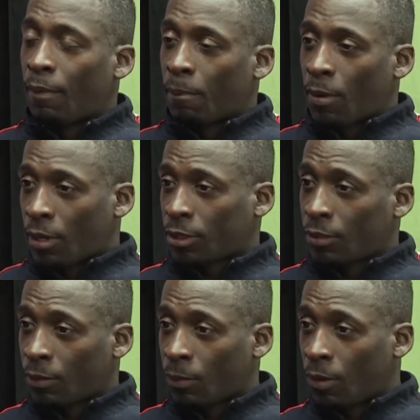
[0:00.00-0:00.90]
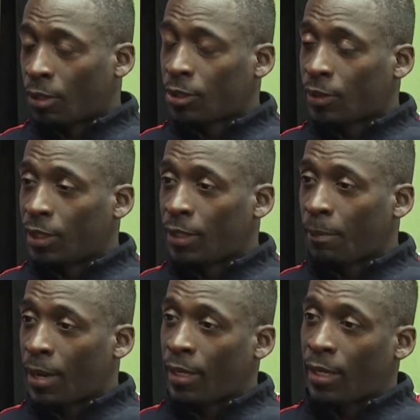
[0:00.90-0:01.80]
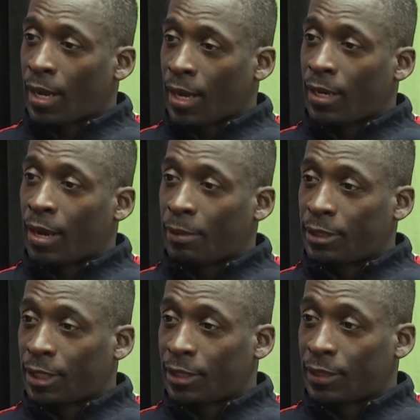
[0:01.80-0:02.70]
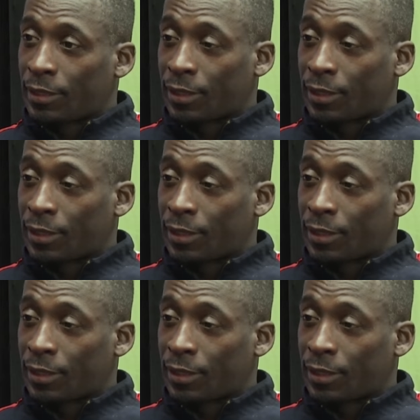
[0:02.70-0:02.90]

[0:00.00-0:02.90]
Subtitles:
marched on Wall Street demanding economic justice.